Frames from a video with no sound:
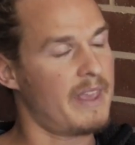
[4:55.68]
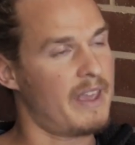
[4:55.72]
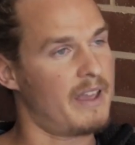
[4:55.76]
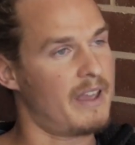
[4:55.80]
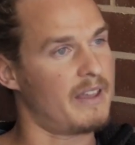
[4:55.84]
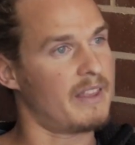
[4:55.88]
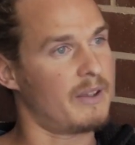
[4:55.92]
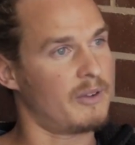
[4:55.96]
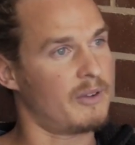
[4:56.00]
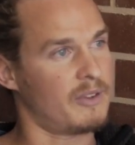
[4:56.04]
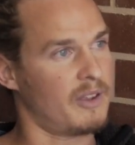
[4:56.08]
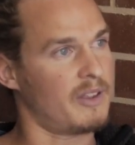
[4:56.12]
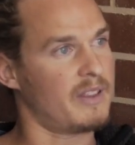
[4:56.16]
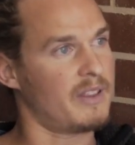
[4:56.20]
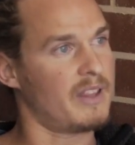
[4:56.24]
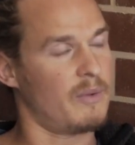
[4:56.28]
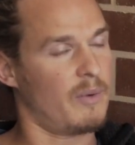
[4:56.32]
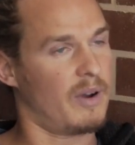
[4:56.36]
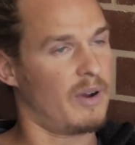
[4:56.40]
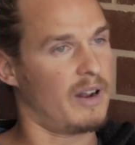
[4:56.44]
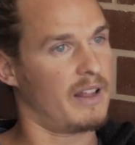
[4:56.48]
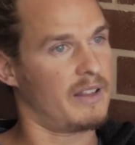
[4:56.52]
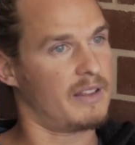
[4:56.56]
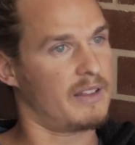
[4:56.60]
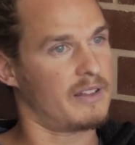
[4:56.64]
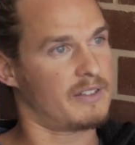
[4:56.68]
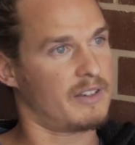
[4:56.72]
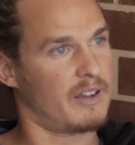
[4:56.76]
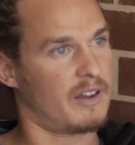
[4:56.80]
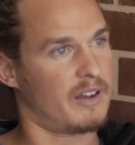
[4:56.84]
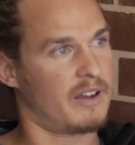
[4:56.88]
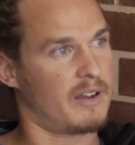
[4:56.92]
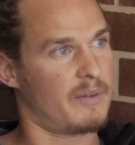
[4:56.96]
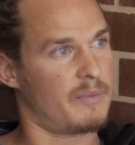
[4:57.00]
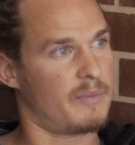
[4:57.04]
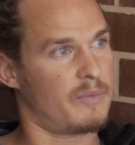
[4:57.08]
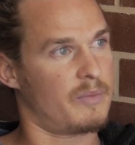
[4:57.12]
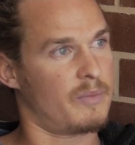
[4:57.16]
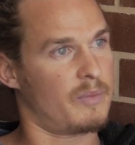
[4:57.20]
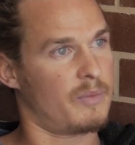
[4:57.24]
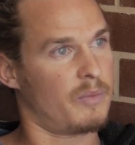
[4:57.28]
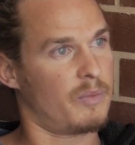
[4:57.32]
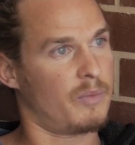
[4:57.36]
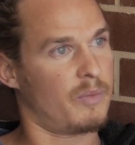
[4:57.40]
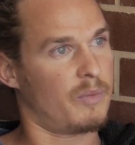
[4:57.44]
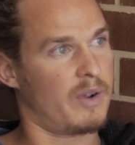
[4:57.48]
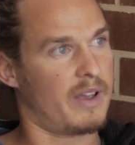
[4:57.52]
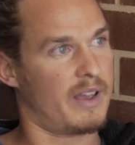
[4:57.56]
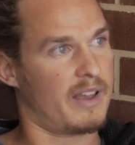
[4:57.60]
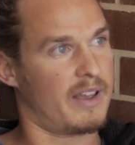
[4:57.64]
Yeah, there was only one other time
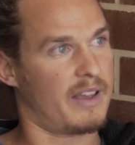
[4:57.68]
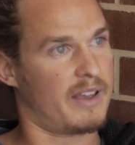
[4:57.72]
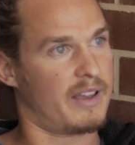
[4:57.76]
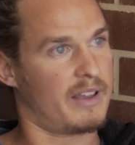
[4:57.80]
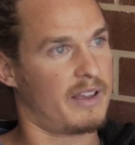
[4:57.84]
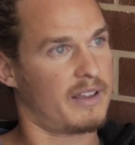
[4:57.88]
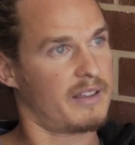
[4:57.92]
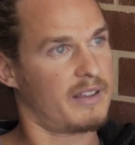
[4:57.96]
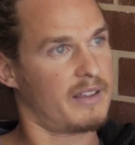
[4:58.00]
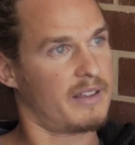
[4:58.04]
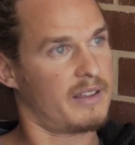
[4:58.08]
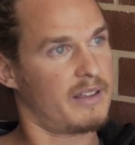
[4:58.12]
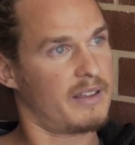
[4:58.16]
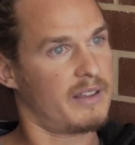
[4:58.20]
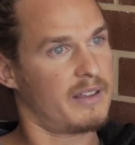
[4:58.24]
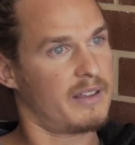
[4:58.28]
where